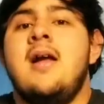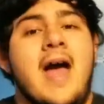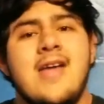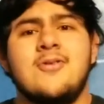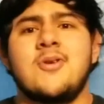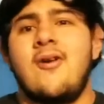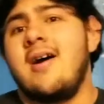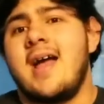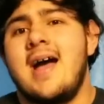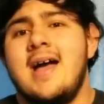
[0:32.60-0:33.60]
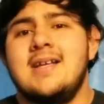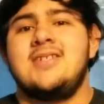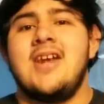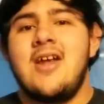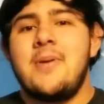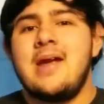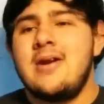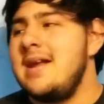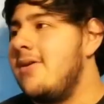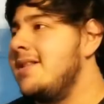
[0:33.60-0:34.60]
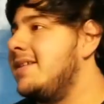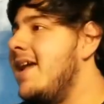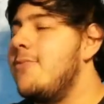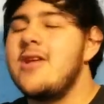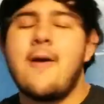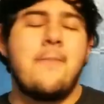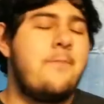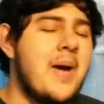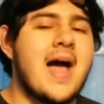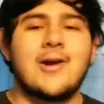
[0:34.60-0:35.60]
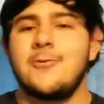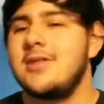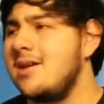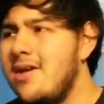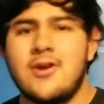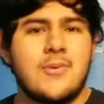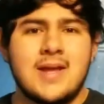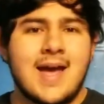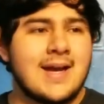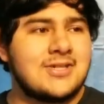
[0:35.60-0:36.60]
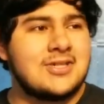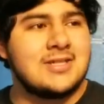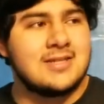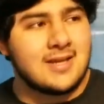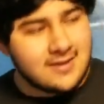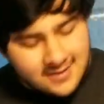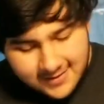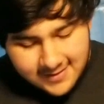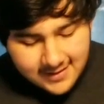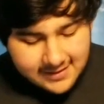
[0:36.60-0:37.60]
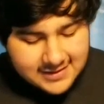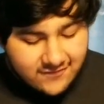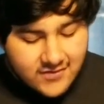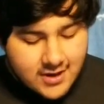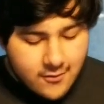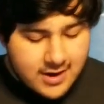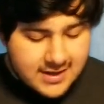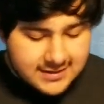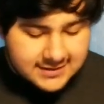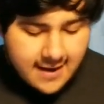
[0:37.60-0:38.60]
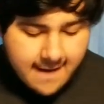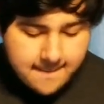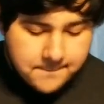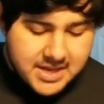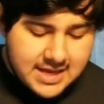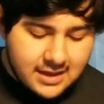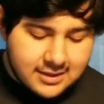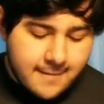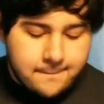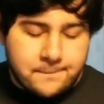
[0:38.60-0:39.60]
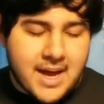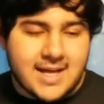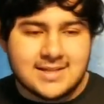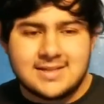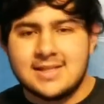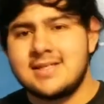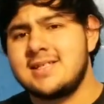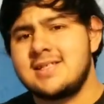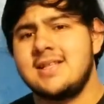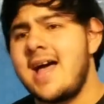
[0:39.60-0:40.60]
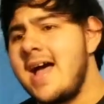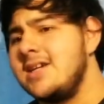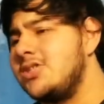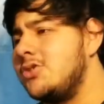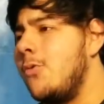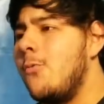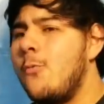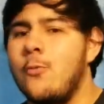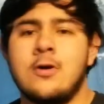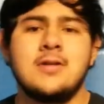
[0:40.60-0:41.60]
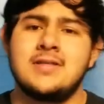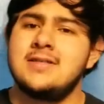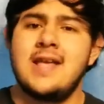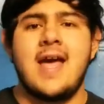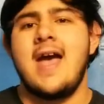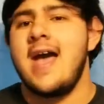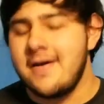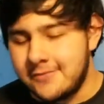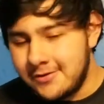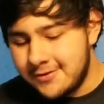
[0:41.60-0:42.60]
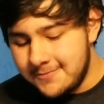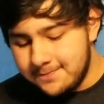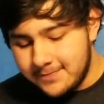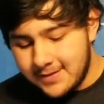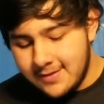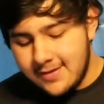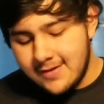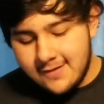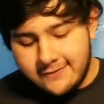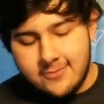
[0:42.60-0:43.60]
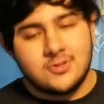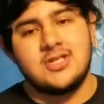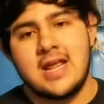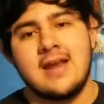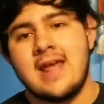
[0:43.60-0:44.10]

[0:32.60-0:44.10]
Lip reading: Hey, what's going on, guys? Jer-bear here, and today we are back with another reaction. Now, this video is being the best slash worst ever from Jaiden